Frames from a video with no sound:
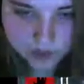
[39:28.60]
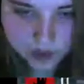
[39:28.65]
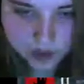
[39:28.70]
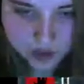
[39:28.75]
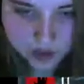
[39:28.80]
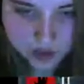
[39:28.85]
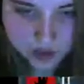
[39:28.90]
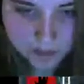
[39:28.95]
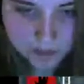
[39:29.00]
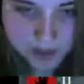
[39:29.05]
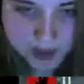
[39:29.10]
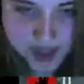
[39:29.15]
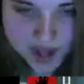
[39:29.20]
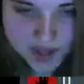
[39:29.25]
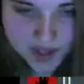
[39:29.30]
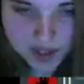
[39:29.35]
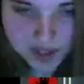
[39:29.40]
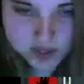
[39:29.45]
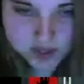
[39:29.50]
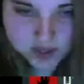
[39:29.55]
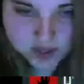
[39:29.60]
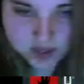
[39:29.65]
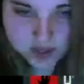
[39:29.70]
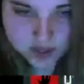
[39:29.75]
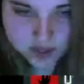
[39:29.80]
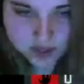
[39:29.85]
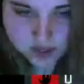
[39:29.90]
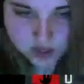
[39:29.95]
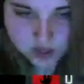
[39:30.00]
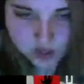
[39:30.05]
Come back here, you
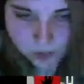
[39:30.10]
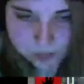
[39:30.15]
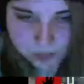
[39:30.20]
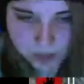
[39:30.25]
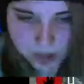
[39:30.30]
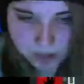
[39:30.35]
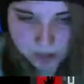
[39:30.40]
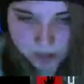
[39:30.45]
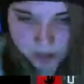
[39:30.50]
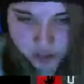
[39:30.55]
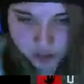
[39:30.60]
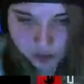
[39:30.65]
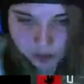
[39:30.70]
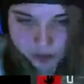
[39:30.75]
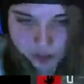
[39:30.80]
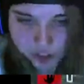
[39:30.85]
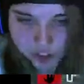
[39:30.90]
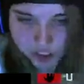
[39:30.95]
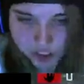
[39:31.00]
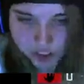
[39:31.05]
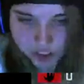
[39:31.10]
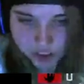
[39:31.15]
little butt munch Bligit.